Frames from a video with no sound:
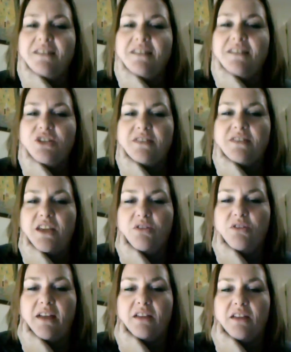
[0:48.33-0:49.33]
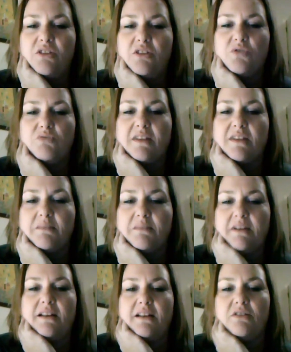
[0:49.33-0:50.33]
Well, didn't you say you
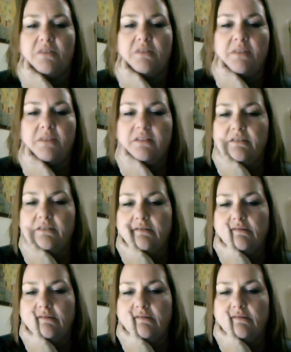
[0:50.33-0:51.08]
resubmitted it or something?